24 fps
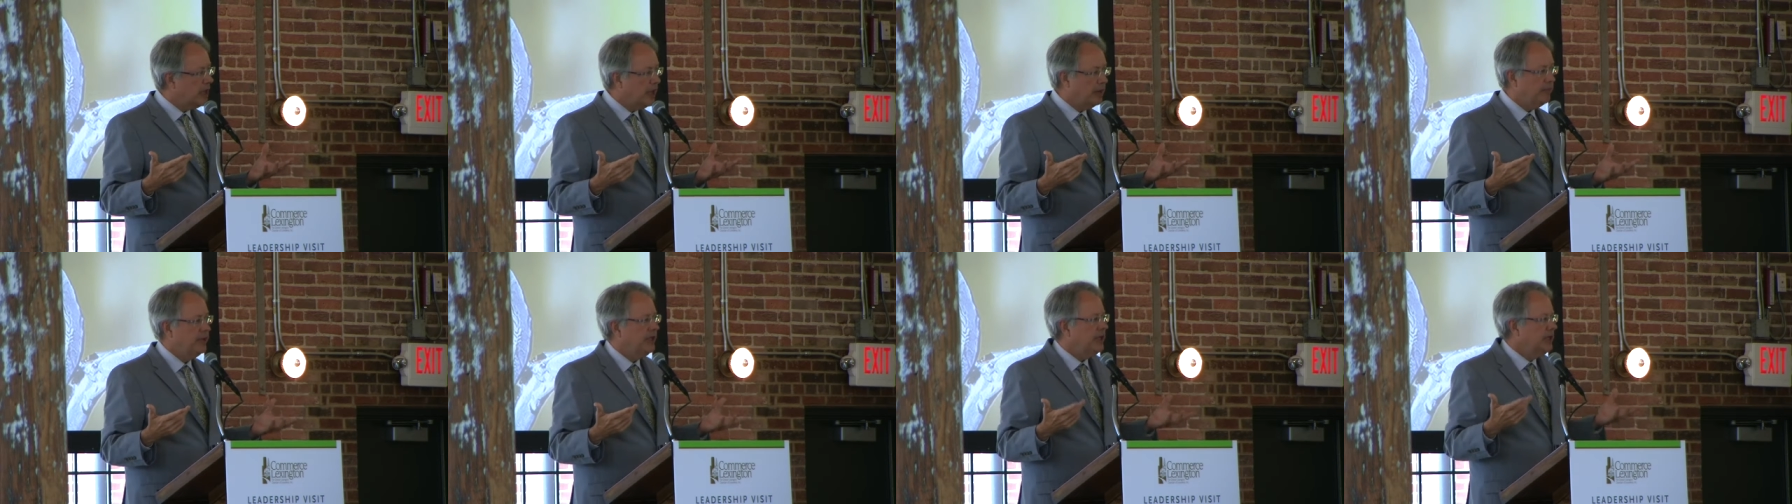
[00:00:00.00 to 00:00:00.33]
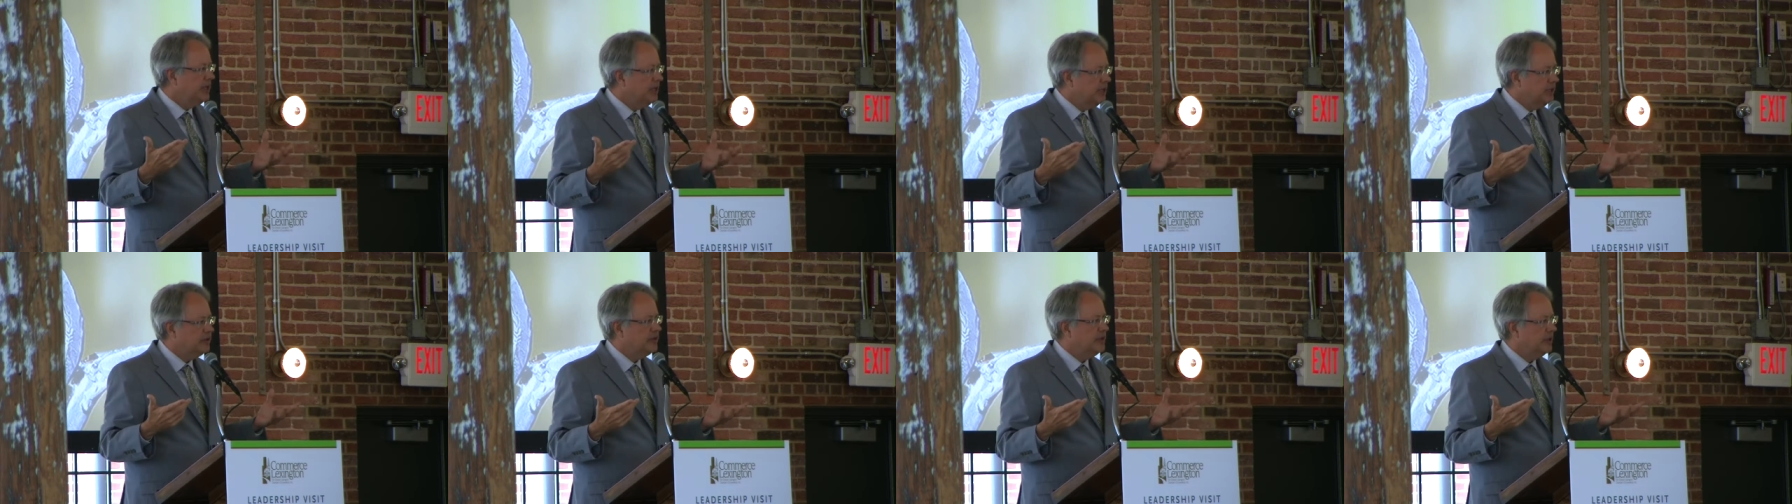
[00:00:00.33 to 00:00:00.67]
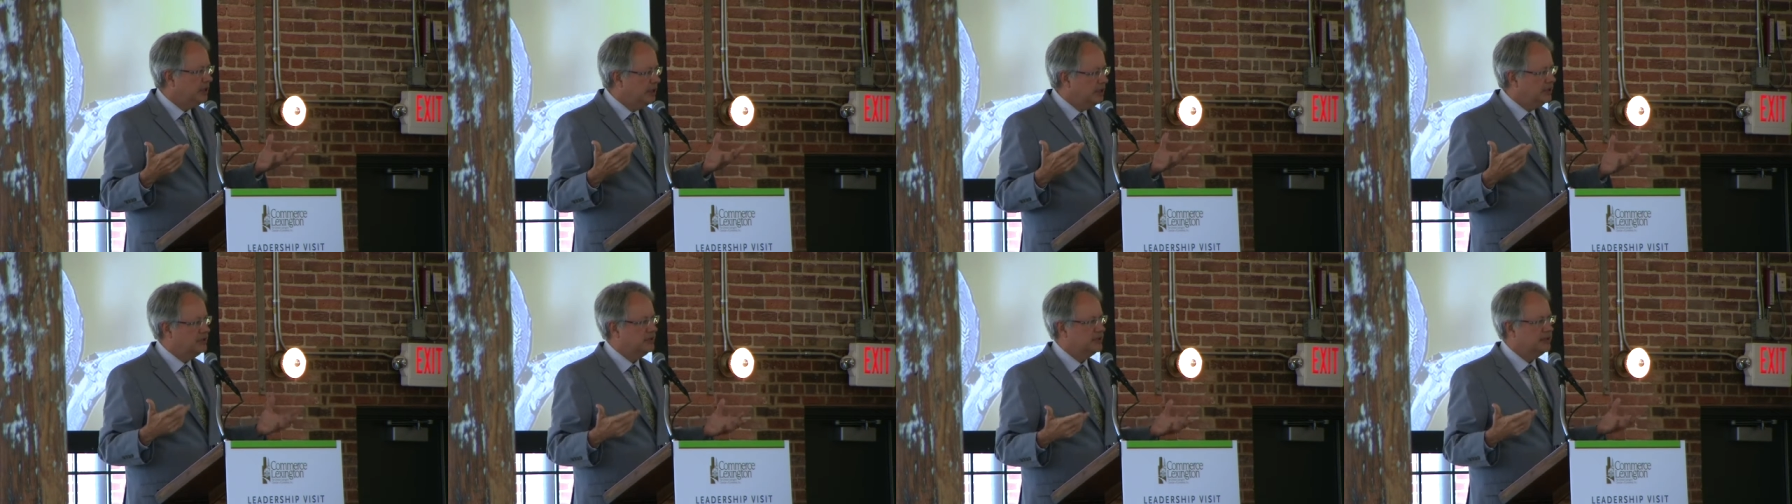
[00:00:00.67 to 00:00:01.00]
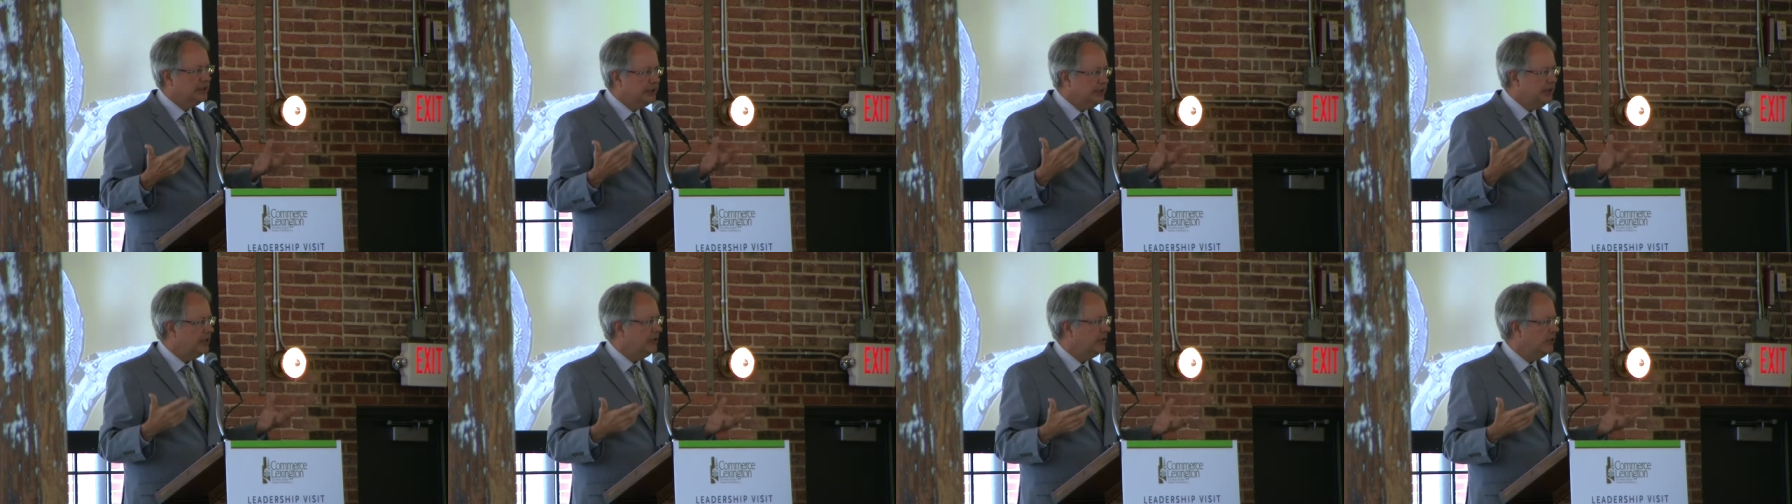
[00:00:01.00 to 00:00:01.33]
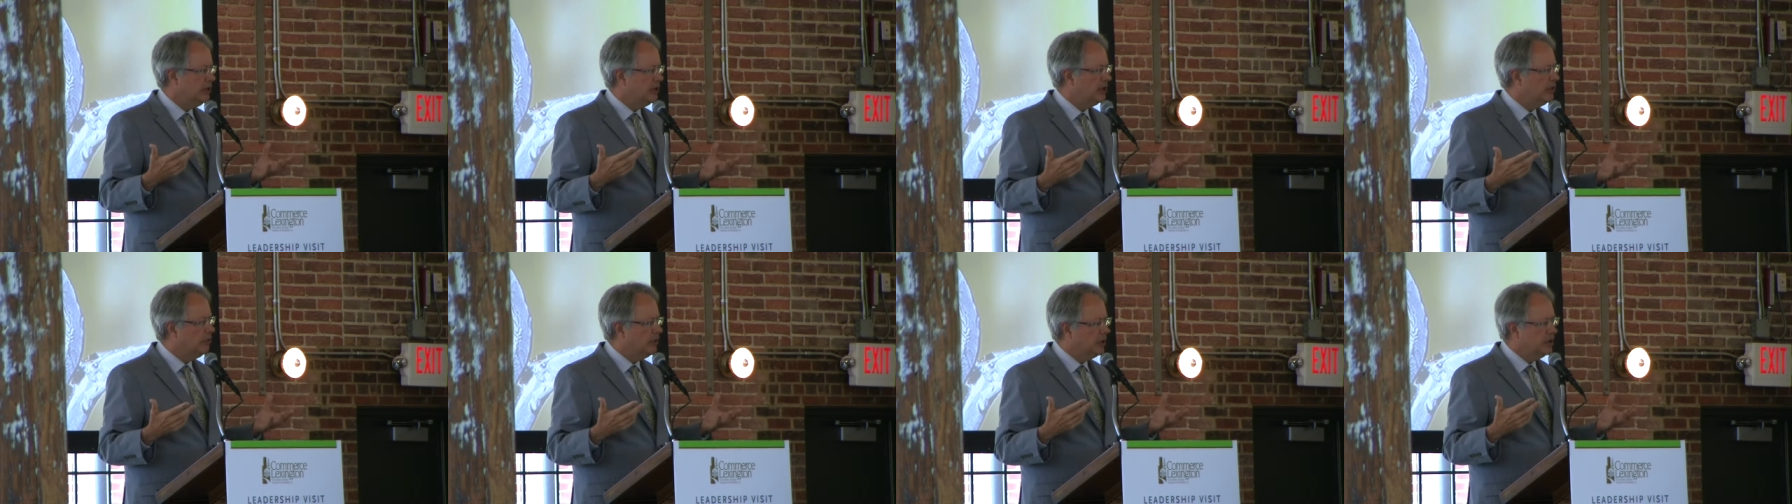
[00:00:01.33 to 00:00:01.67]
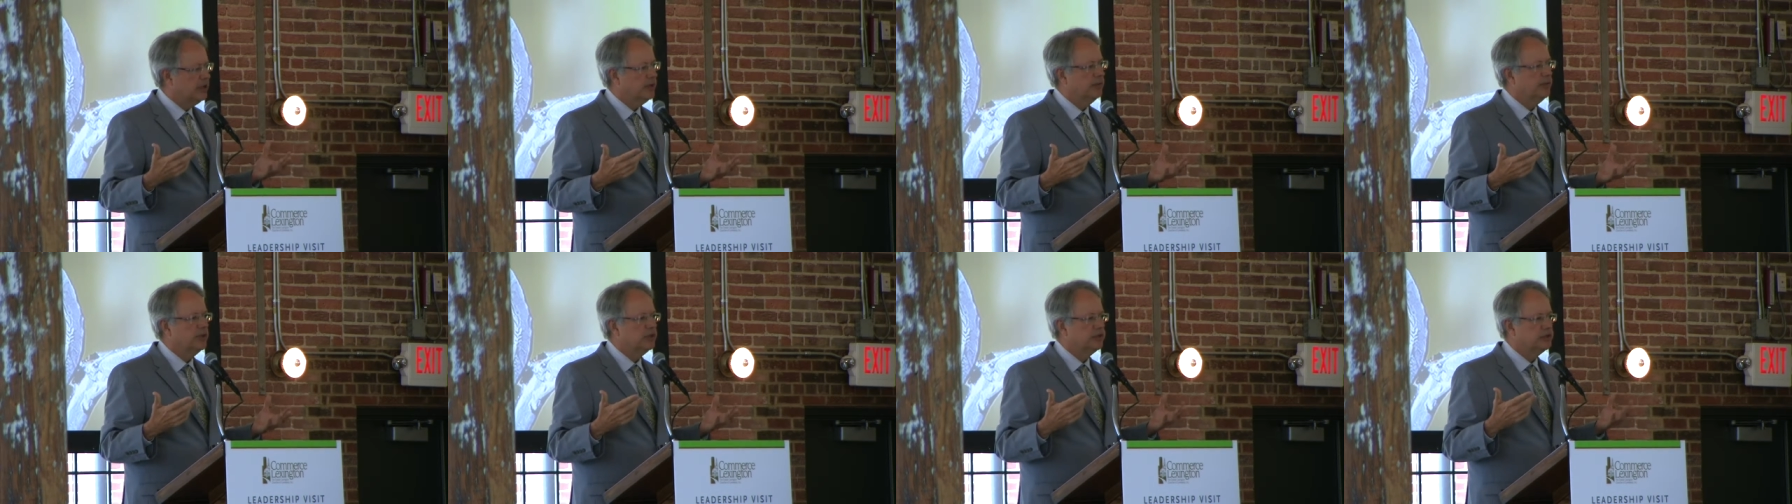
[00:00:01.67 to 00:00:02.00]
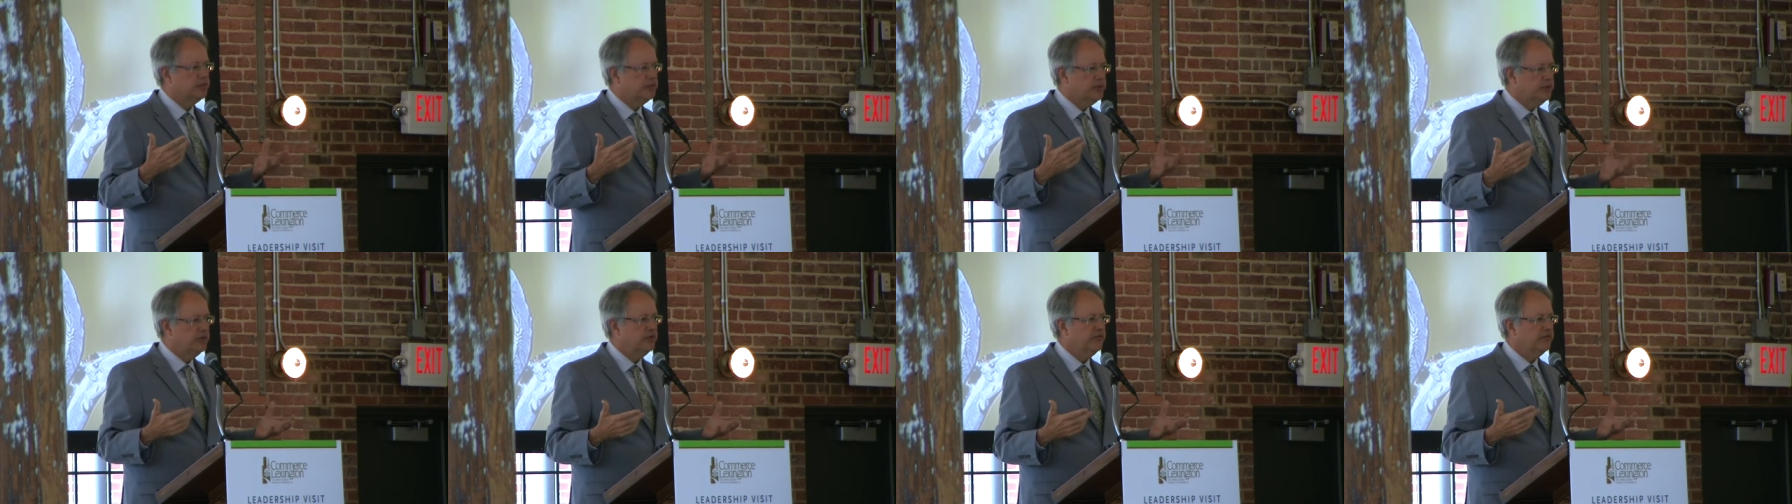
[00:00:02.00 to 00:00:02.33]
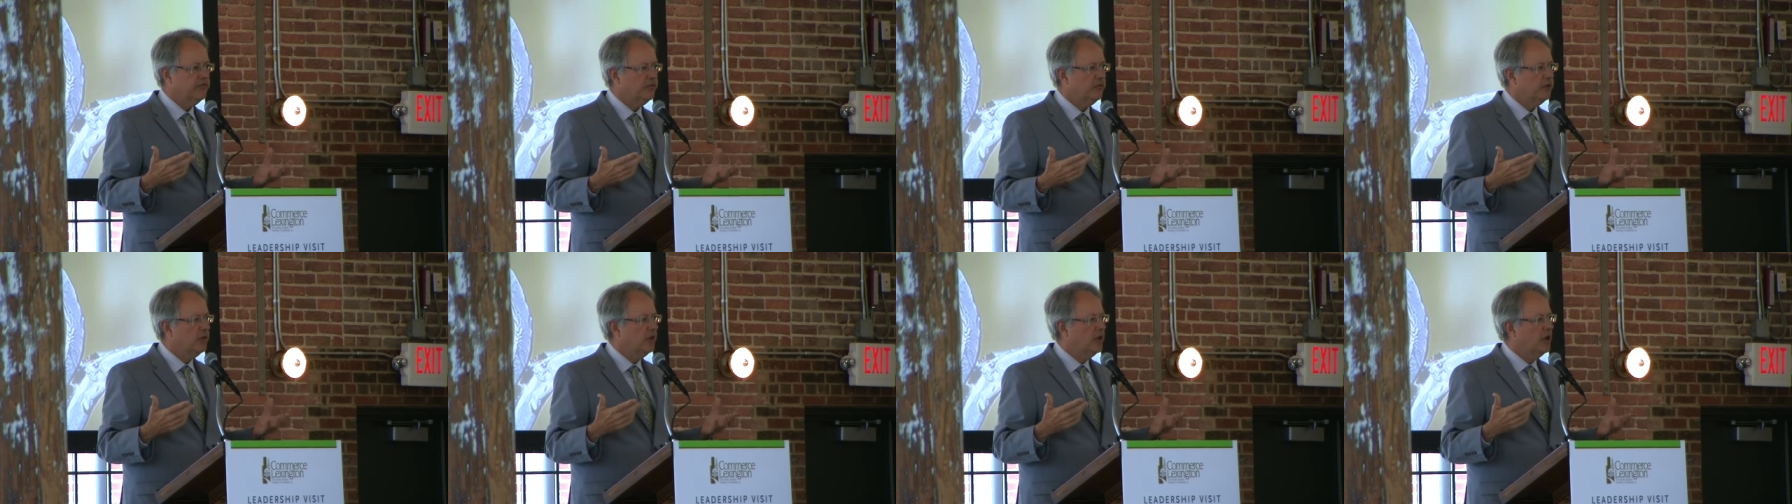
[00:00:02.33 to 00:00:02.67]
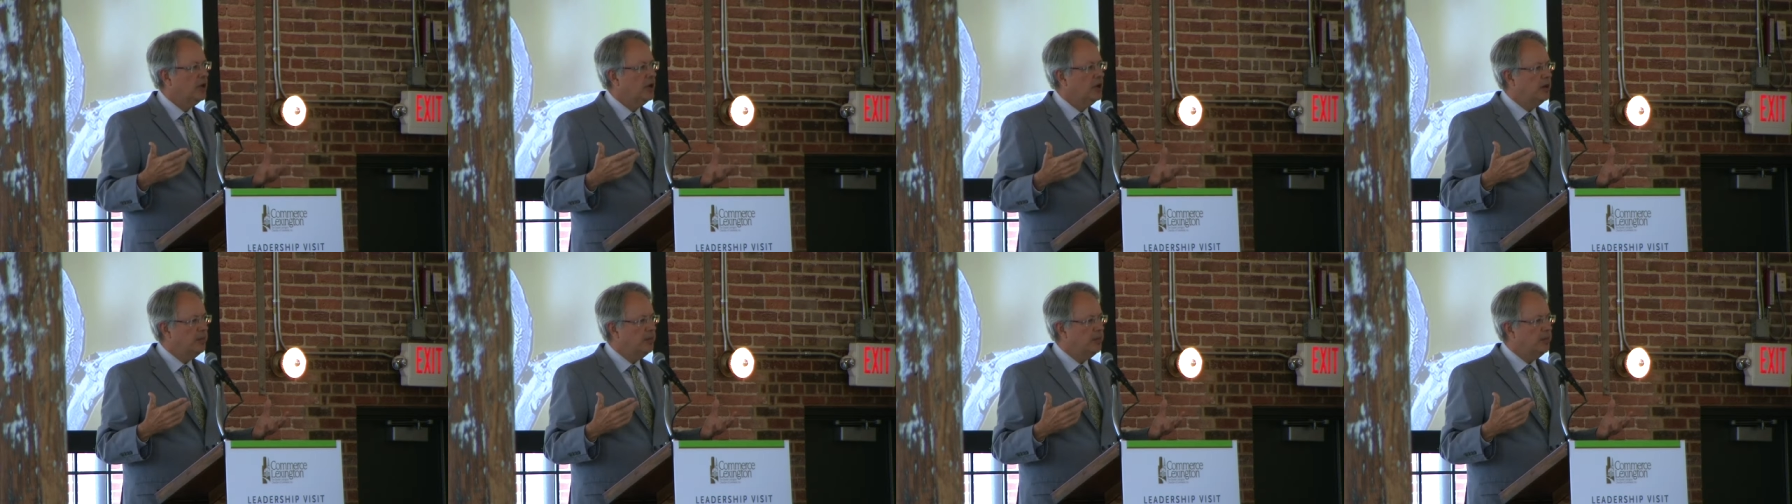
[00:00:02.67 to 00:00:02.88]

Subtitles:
I mean, it's literally one of the most beautiful